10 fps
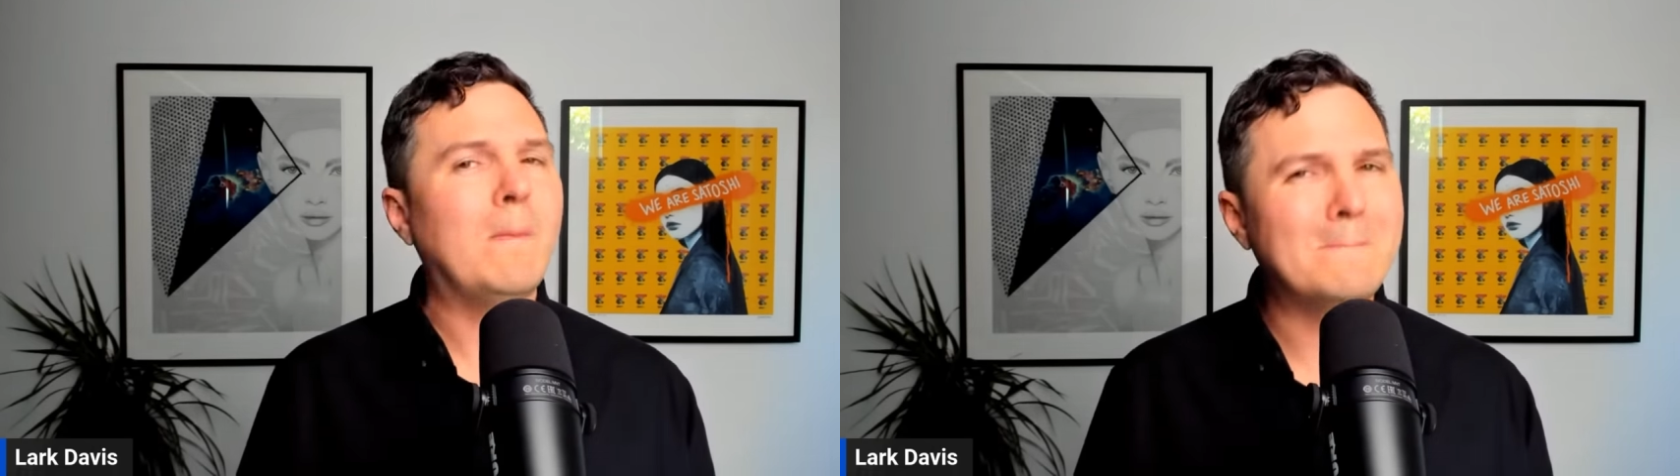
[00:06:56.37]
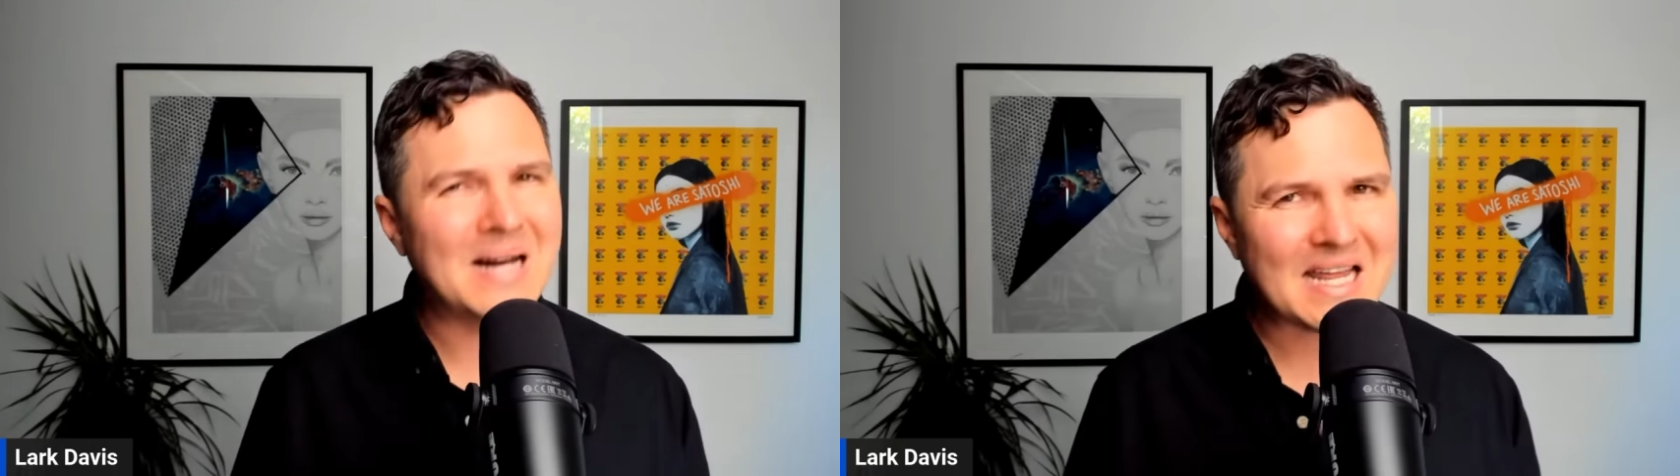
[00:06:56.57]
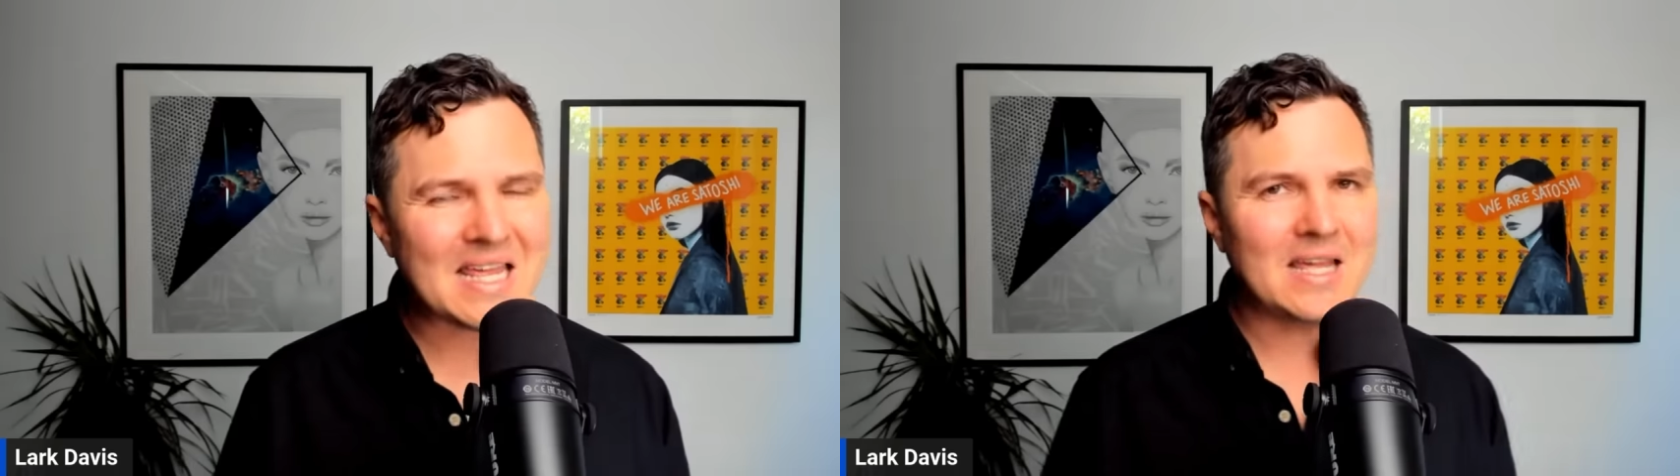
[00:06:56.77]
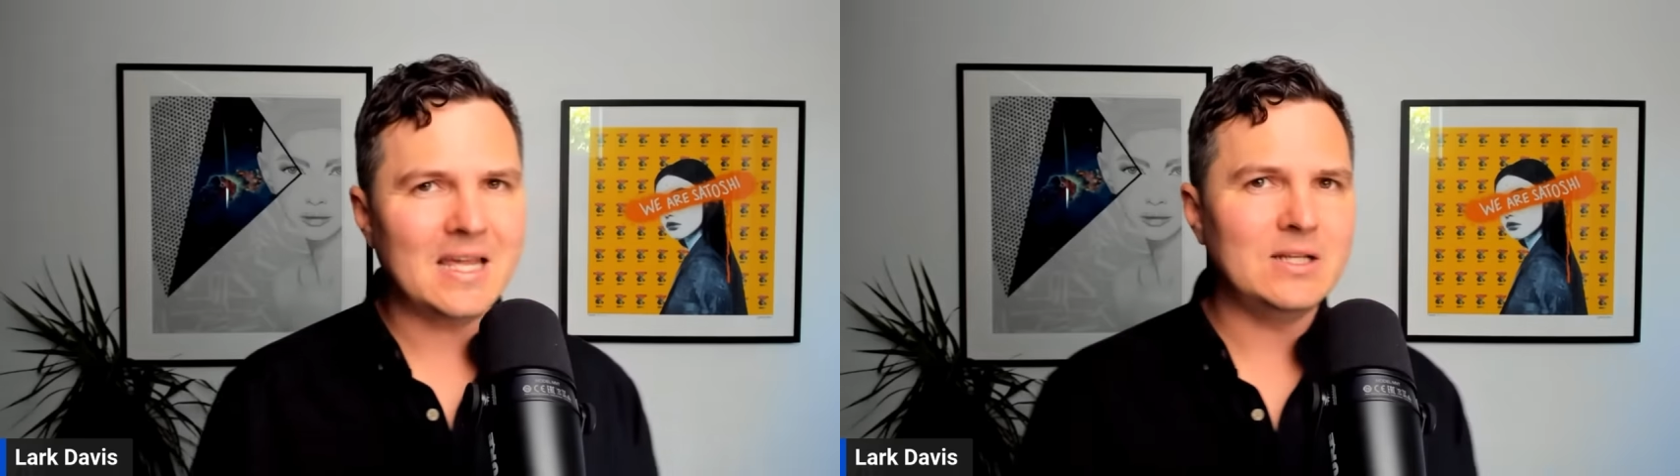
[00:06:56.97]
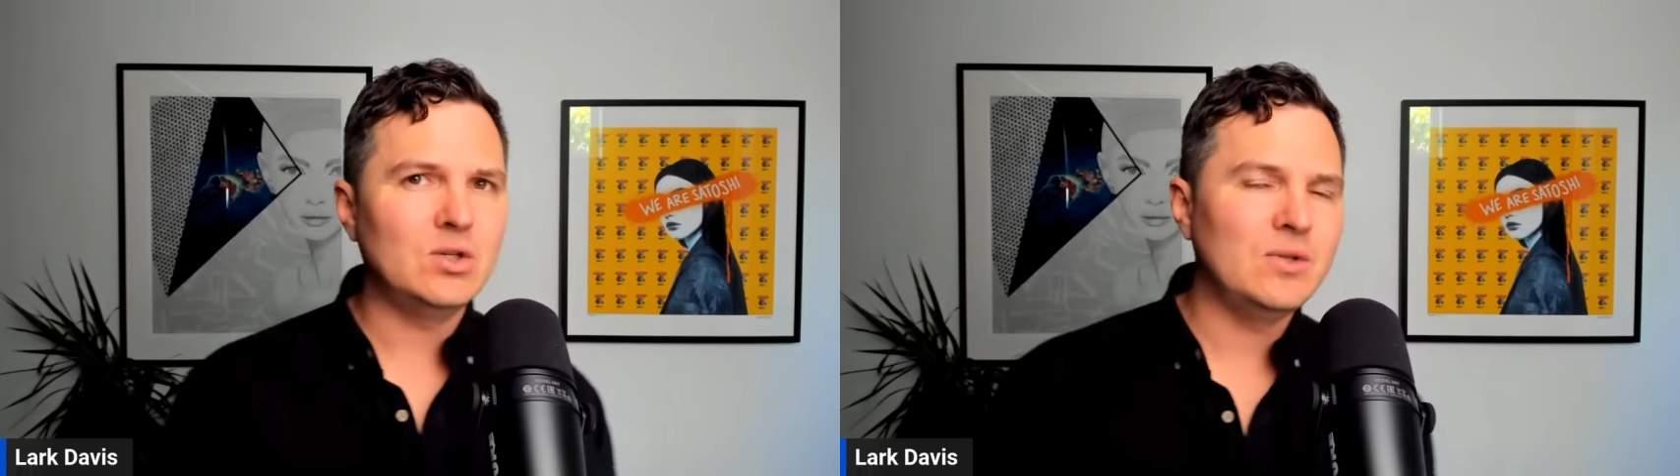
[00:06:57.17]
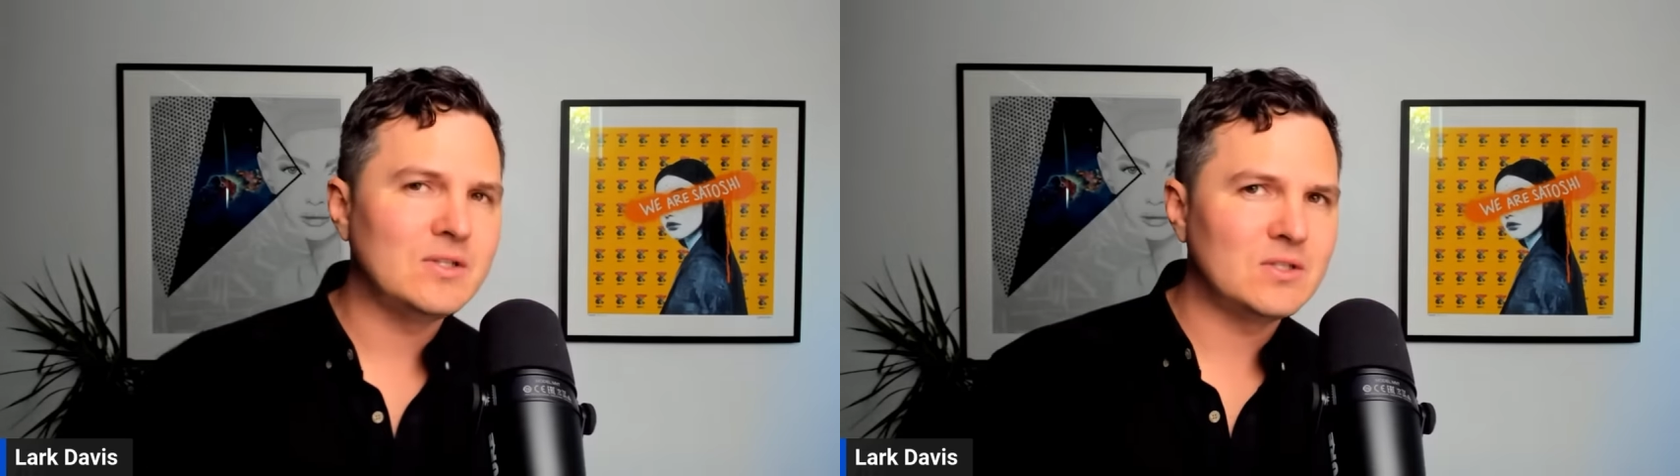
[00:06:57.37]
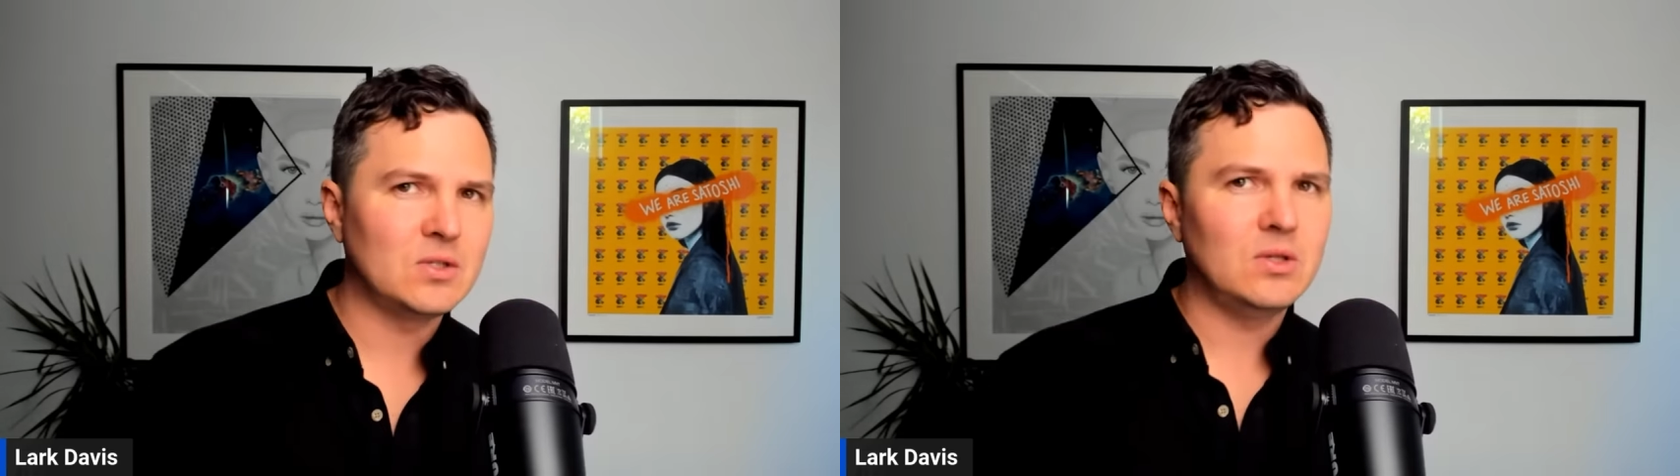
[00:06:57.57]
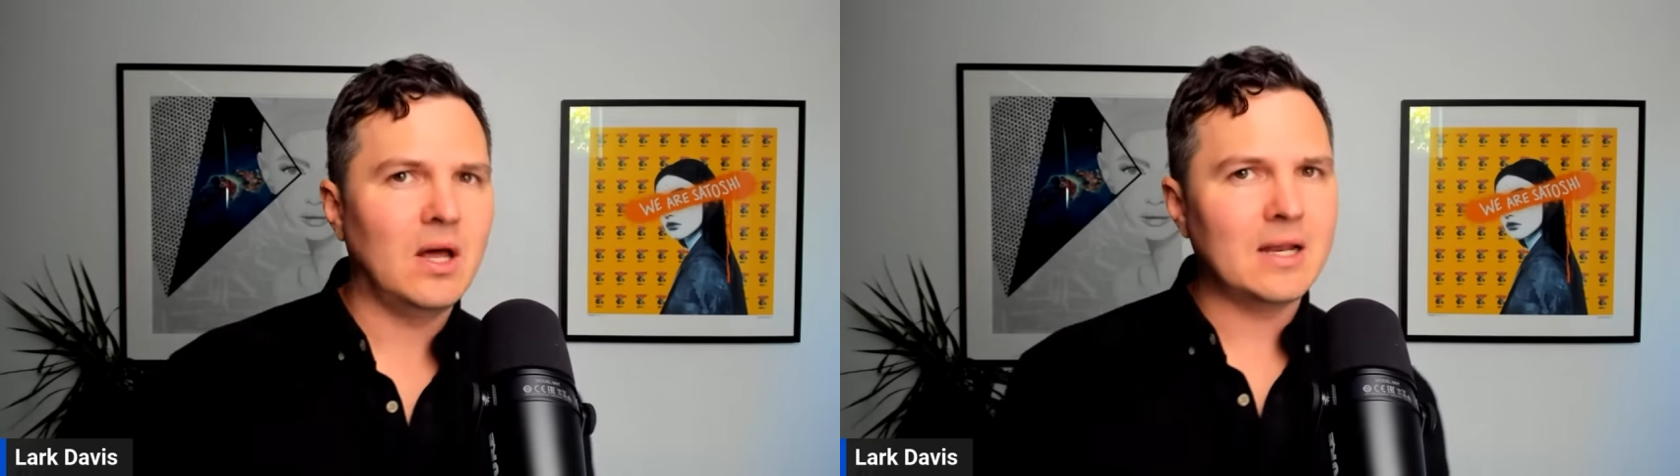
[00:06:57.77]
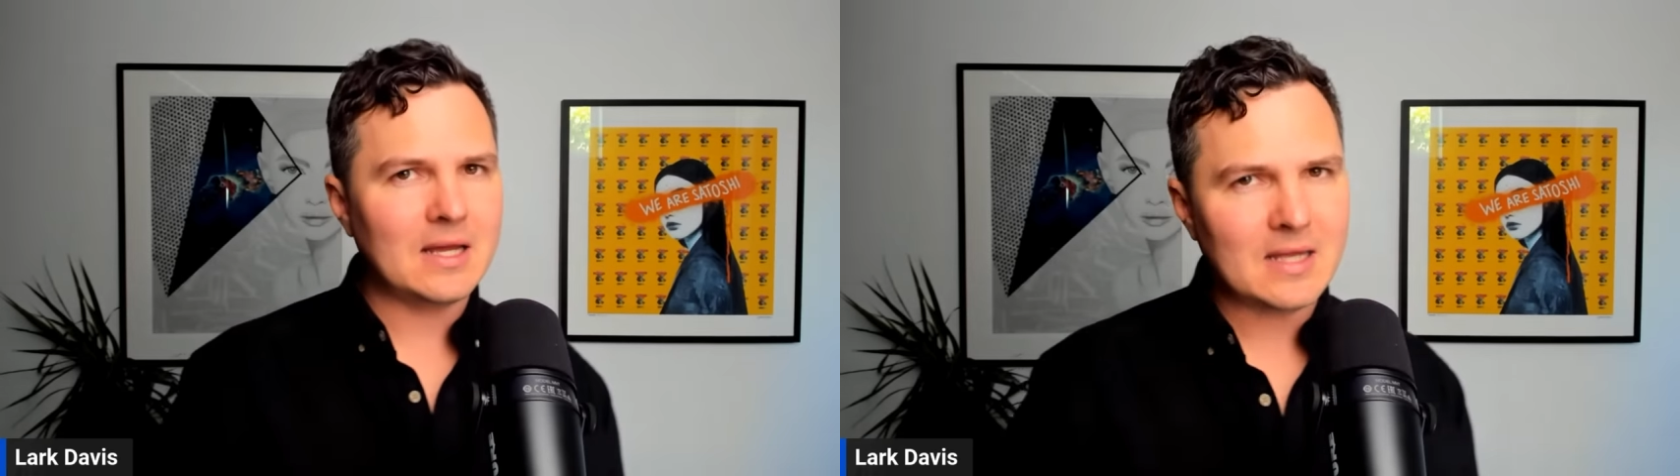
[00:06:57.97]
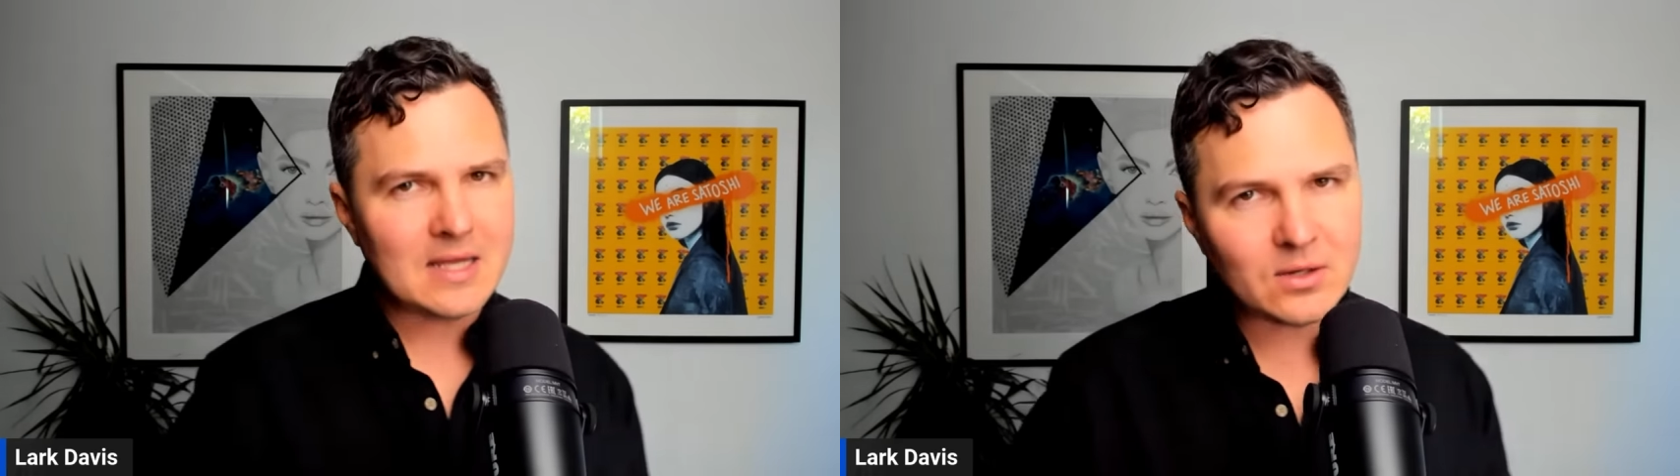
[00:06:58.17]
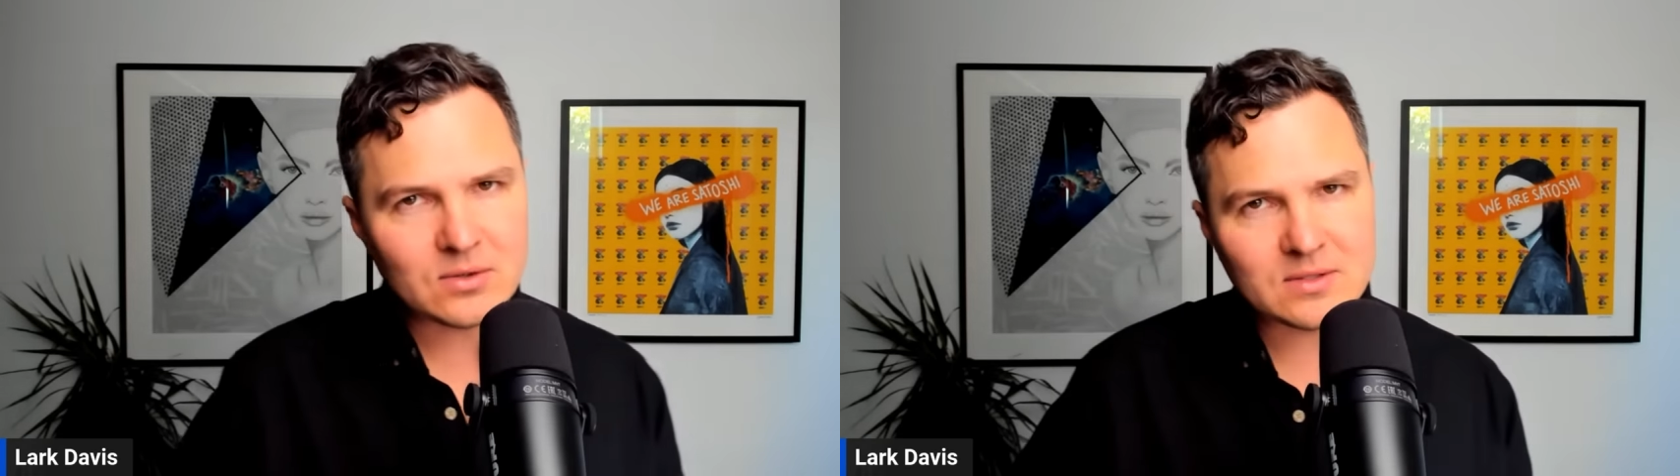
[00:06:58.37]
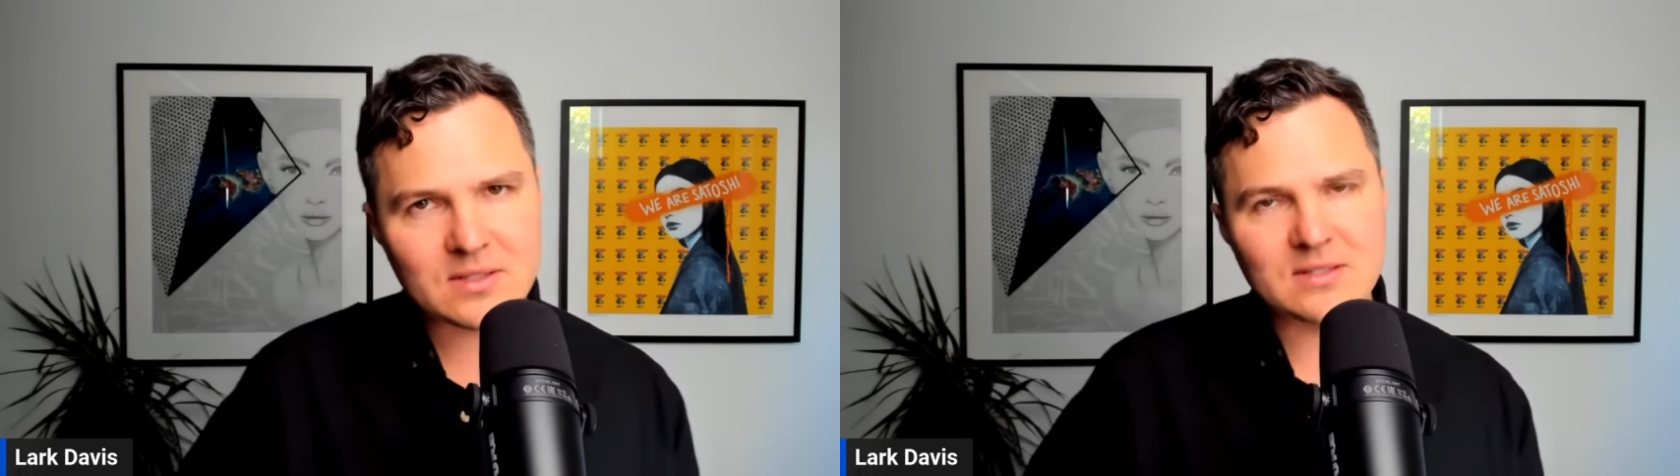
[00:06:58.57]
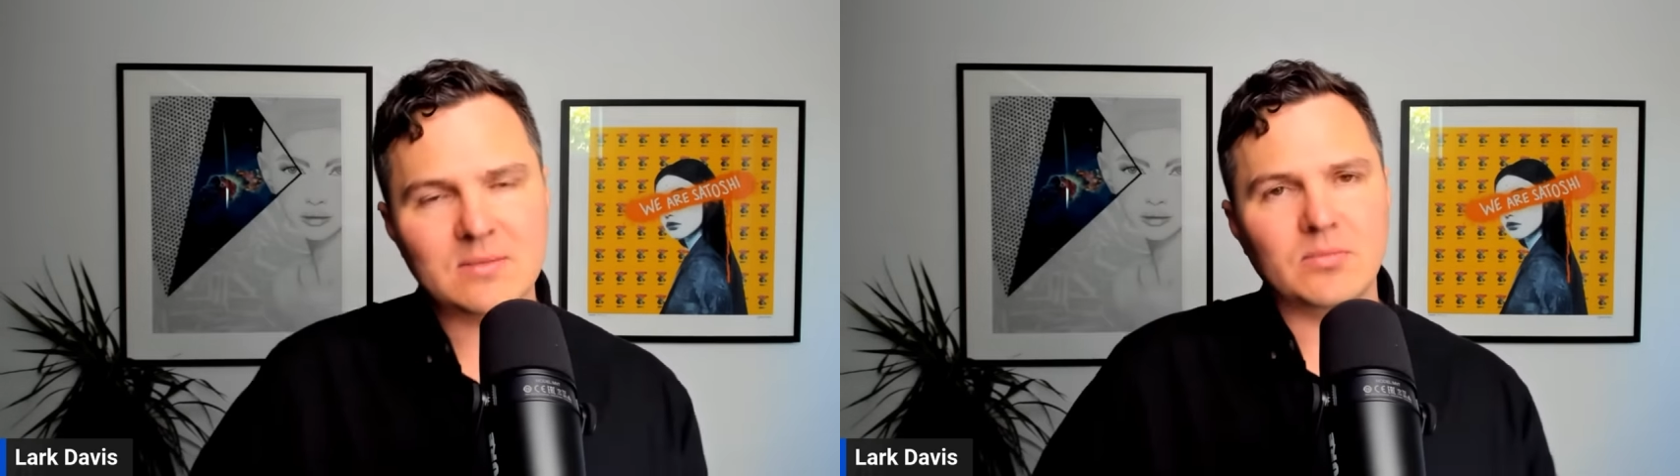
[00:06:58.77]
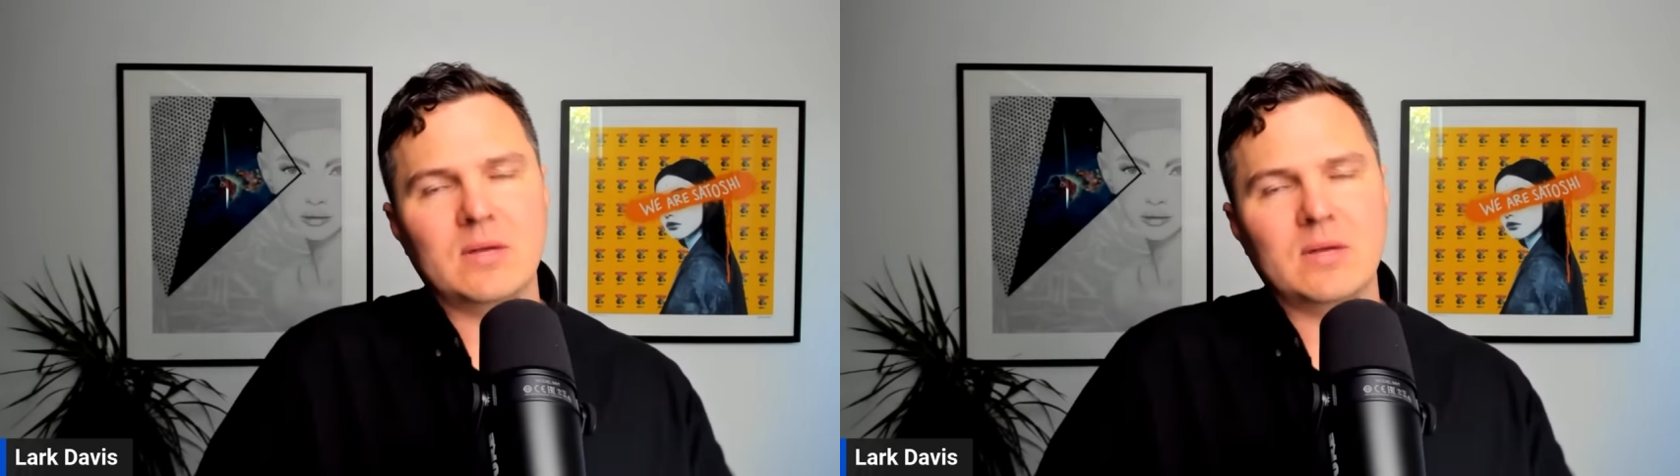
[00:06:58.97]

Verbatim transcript: money into the Solana ecosystem,